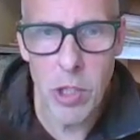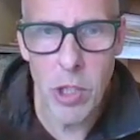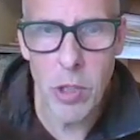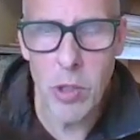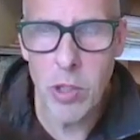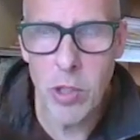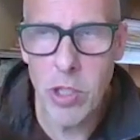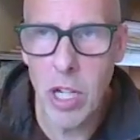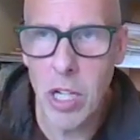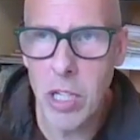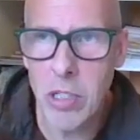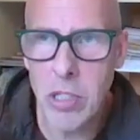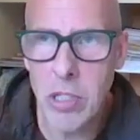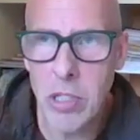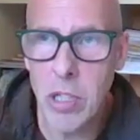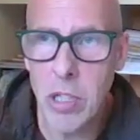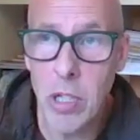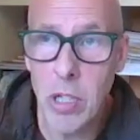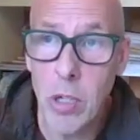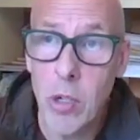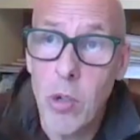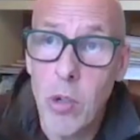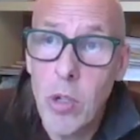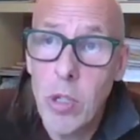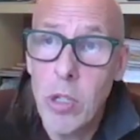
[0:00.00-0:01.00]
news
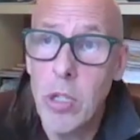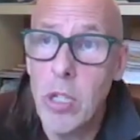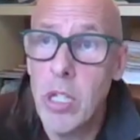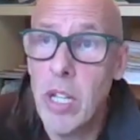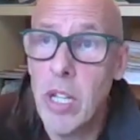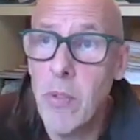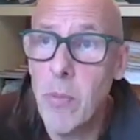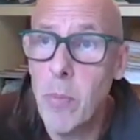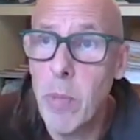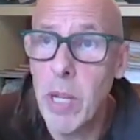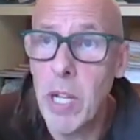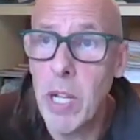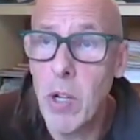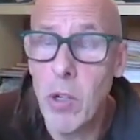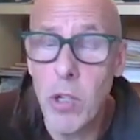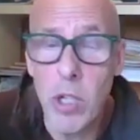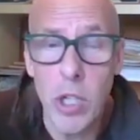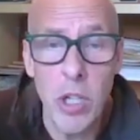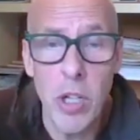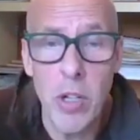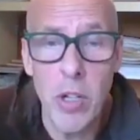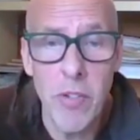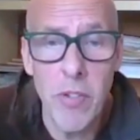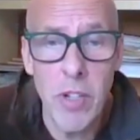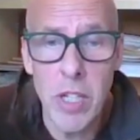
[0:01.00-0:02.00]
article, or it could even be on a
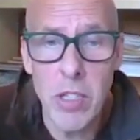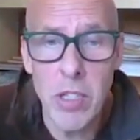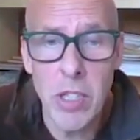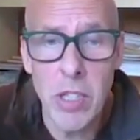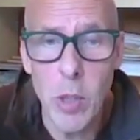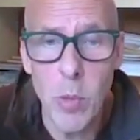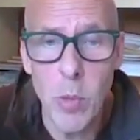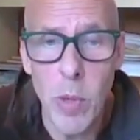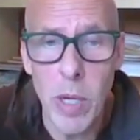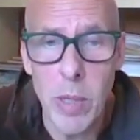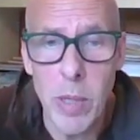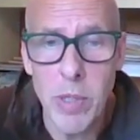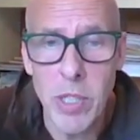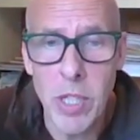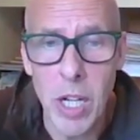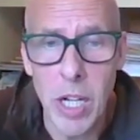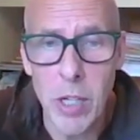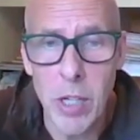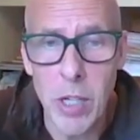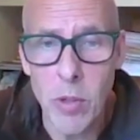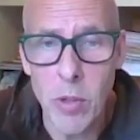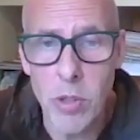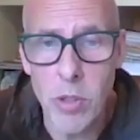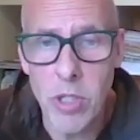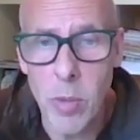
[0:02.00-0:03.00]
university
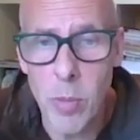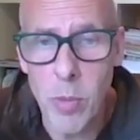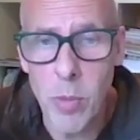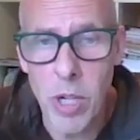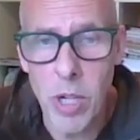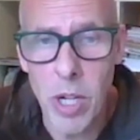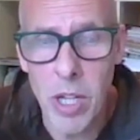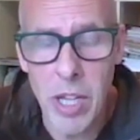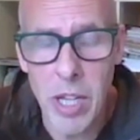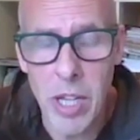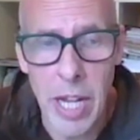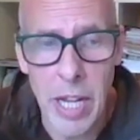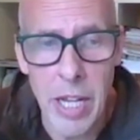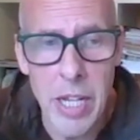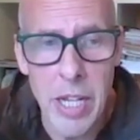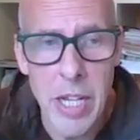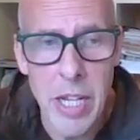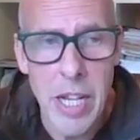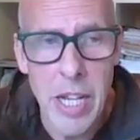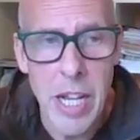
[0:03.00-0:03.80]
website or something like that.